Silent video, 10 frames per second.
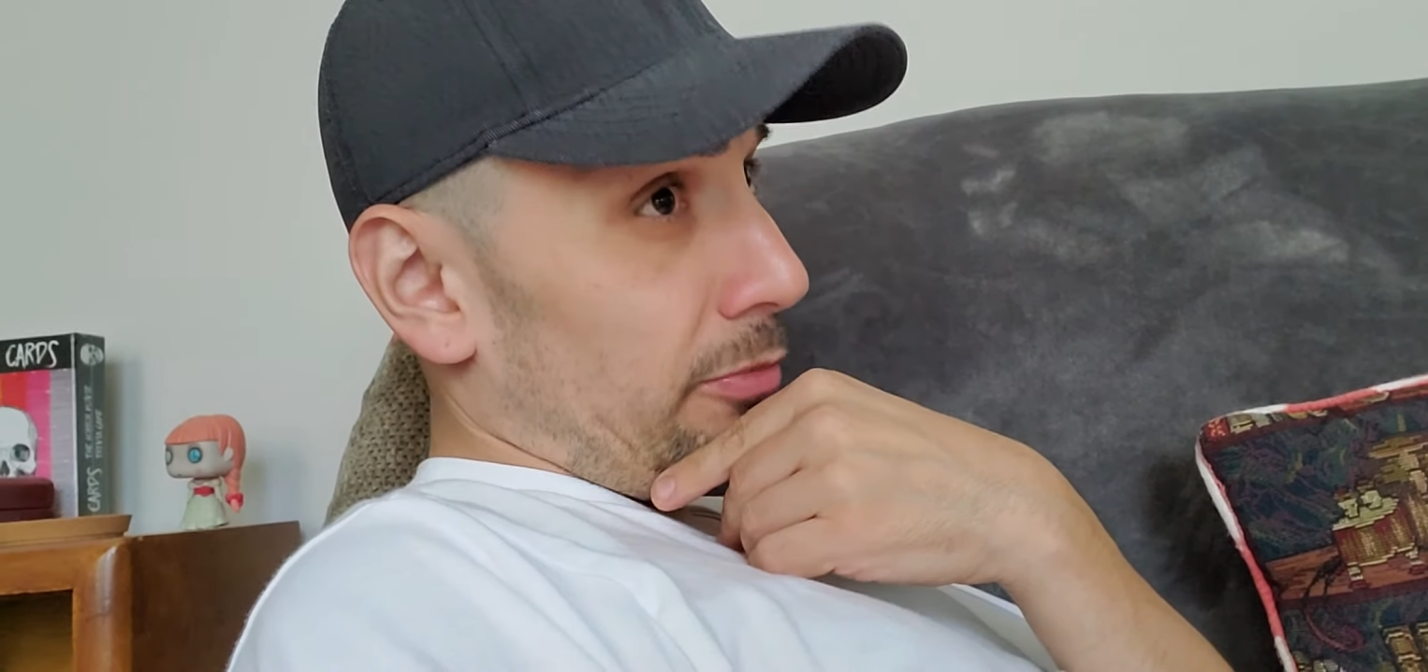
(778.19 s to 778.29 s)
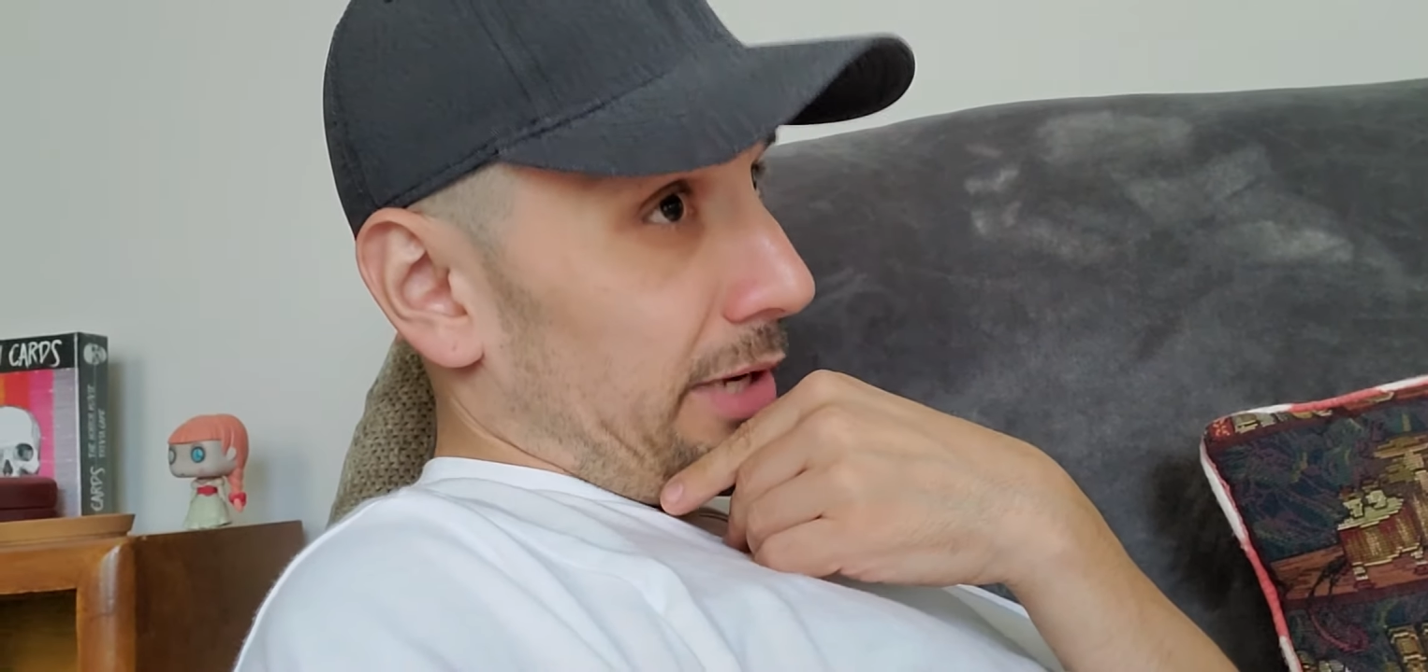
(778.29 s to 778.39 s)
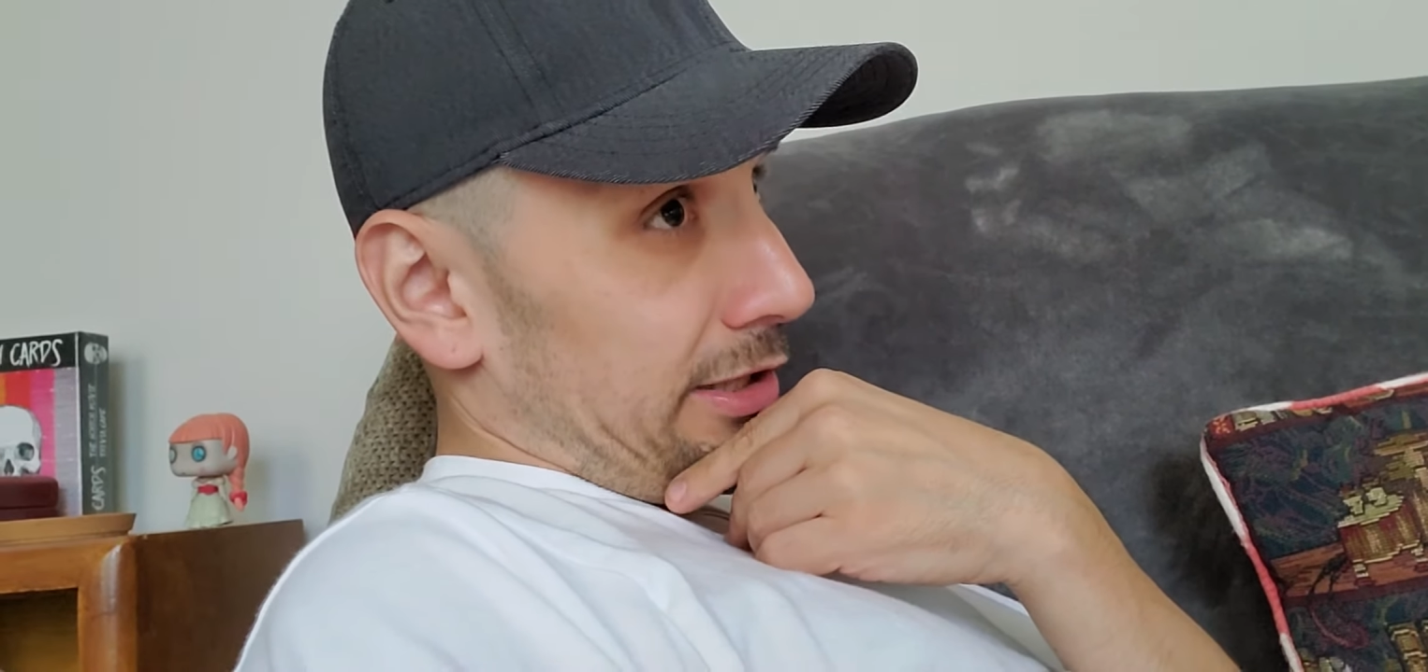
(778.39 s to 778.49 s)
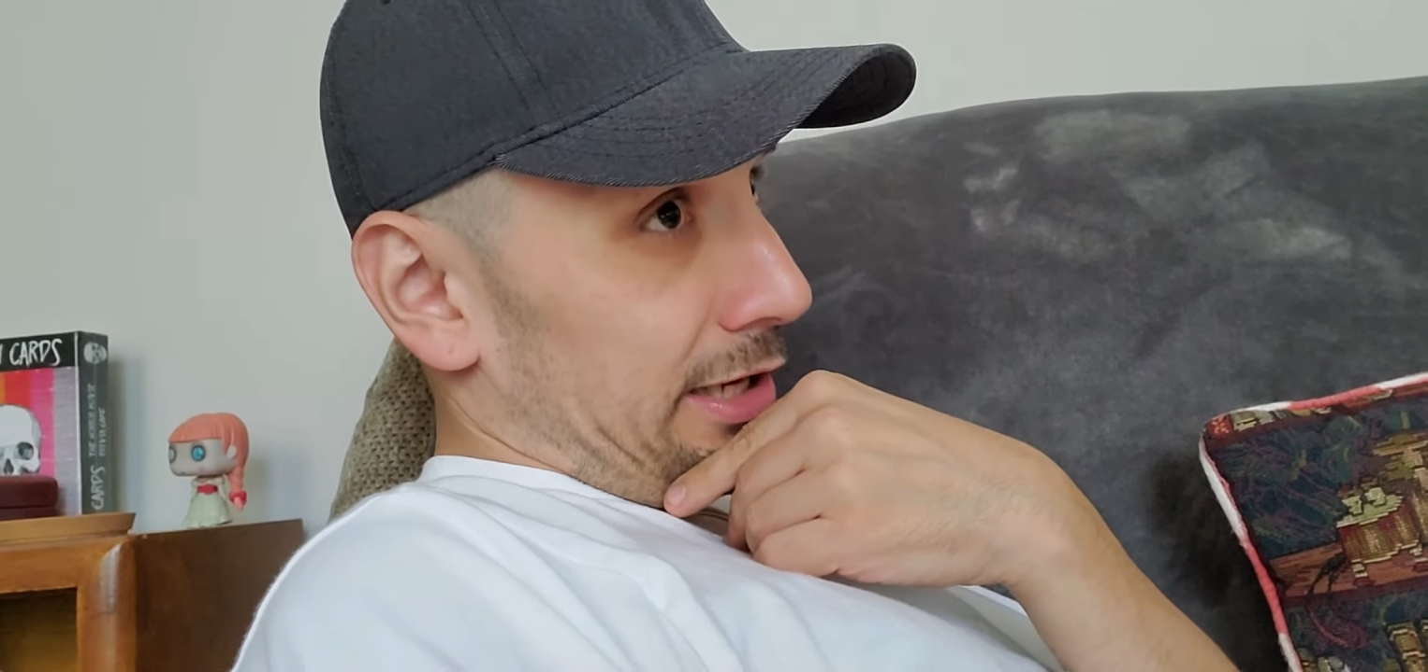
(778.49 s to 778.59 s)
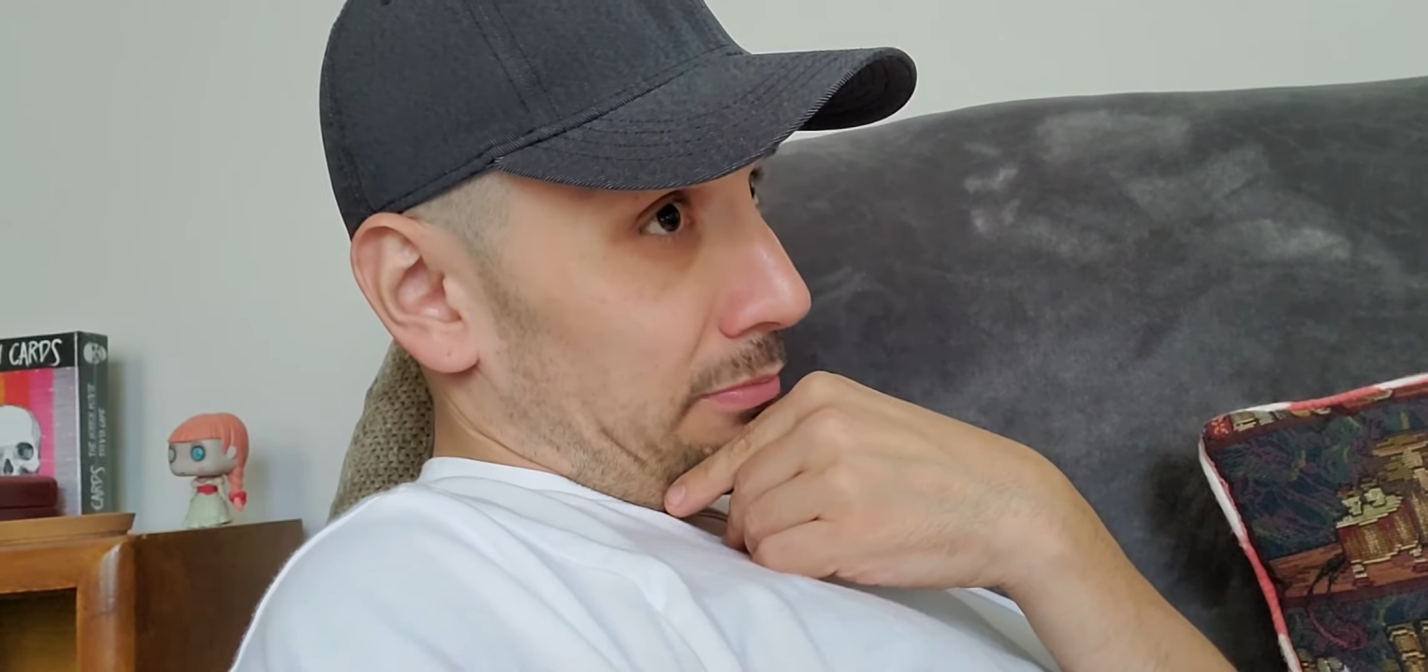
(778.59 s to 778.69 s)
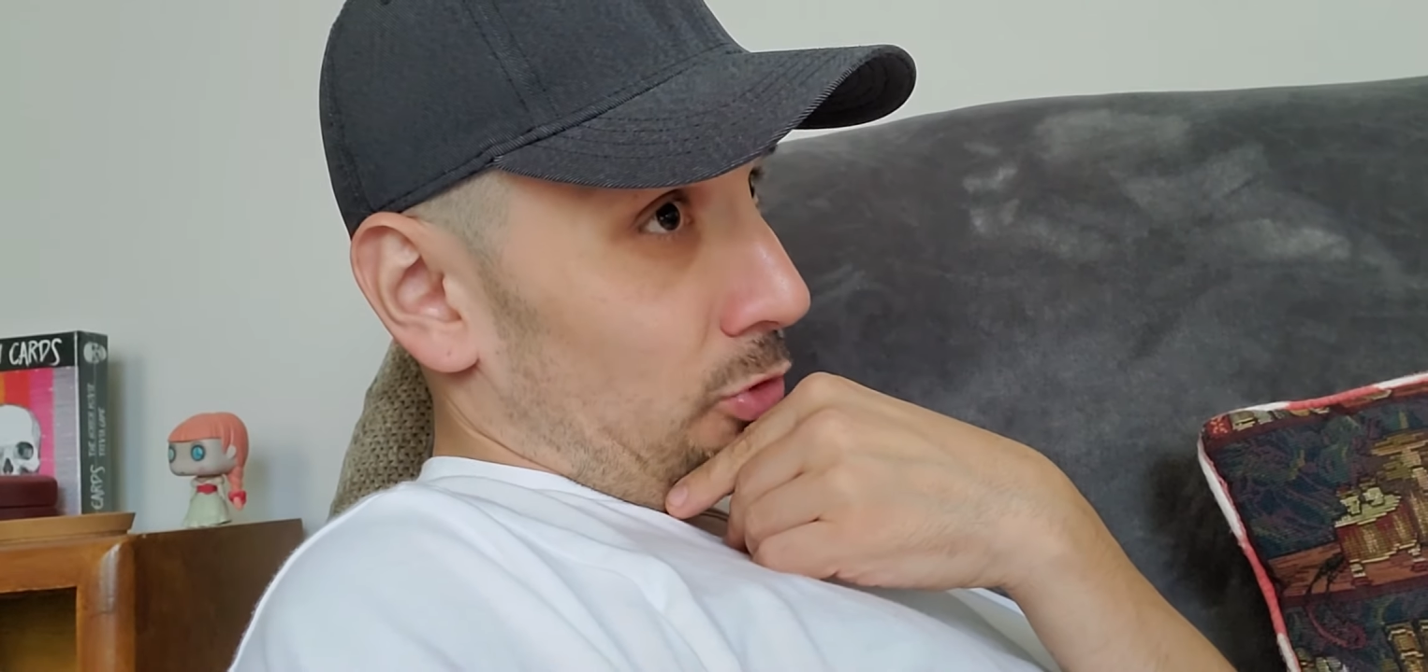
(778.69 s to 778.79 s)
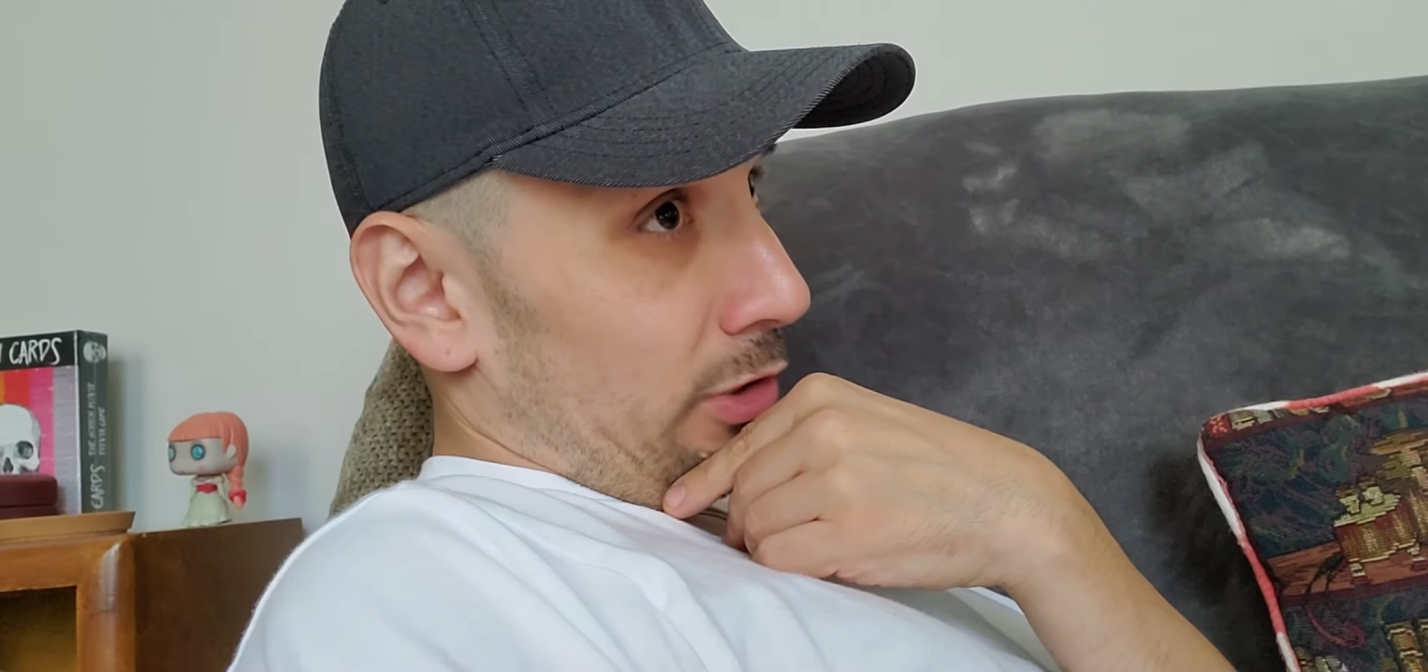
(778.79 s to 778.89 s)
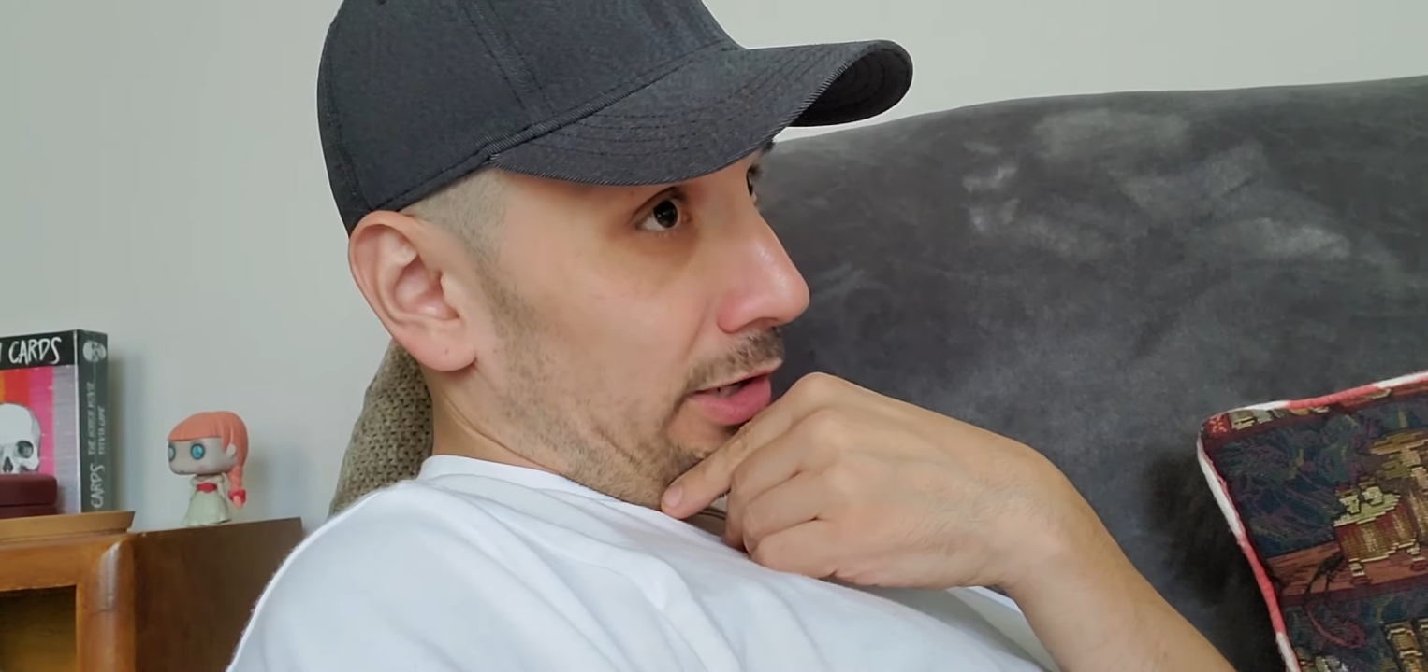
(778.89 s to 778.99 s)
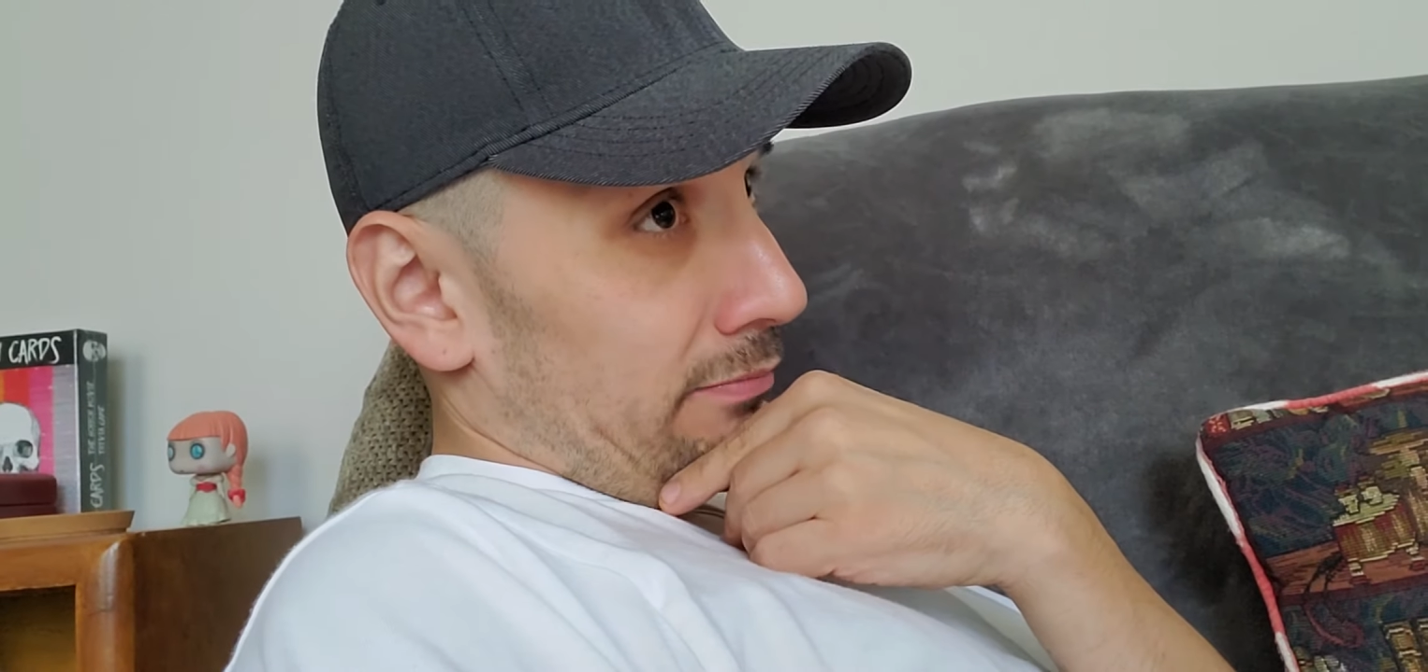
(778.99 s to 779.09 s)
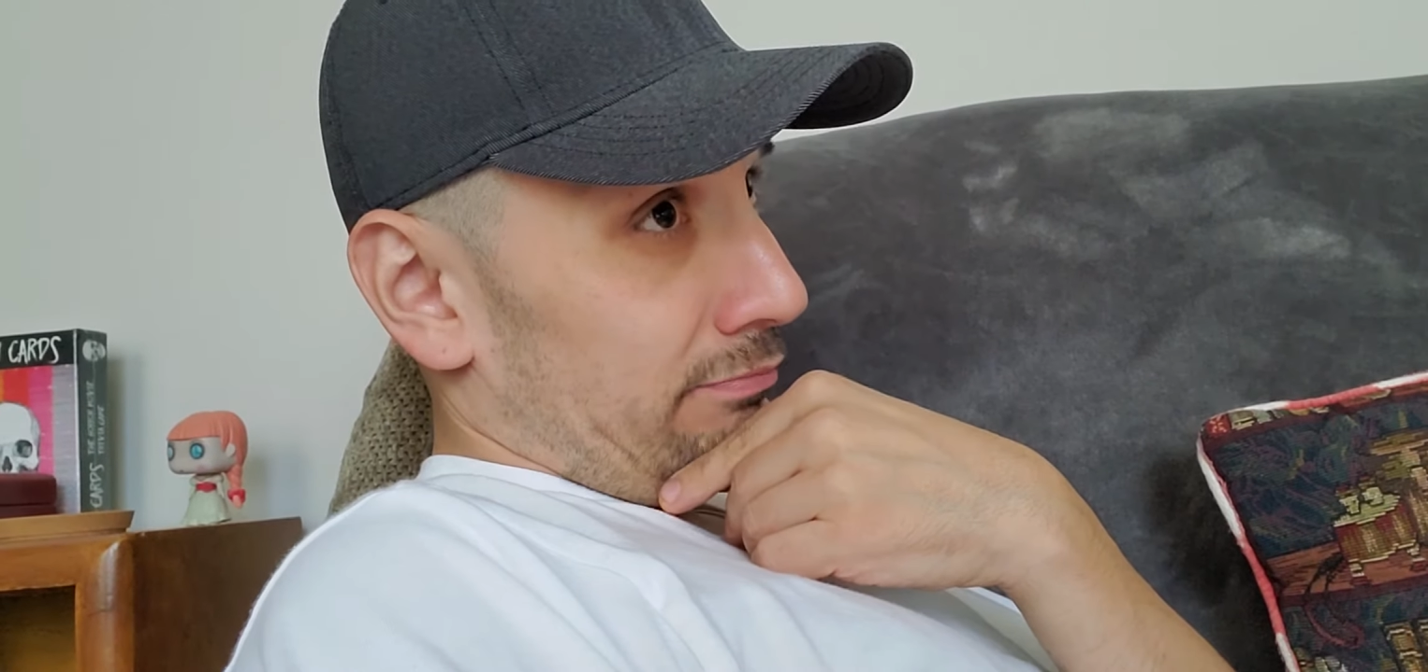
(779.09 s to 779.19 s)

about that, Maury?